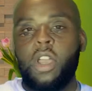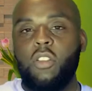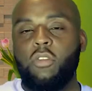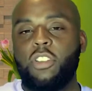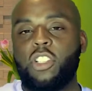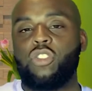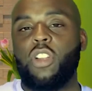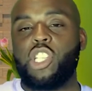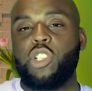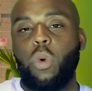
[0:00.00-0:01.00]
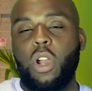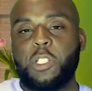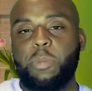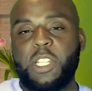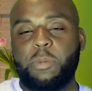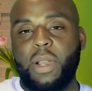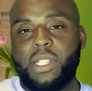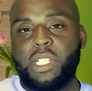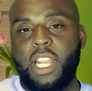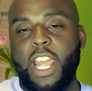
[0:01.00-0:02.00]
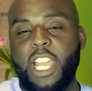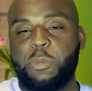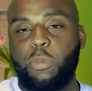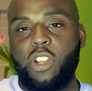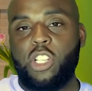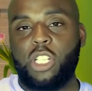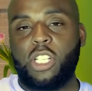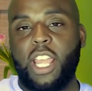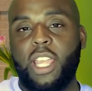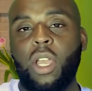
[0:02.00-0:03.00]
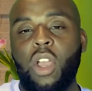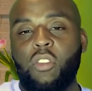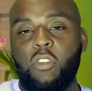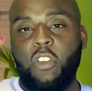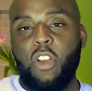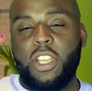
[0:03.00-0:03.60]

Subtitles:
This strategy works best by setting an expiration date 30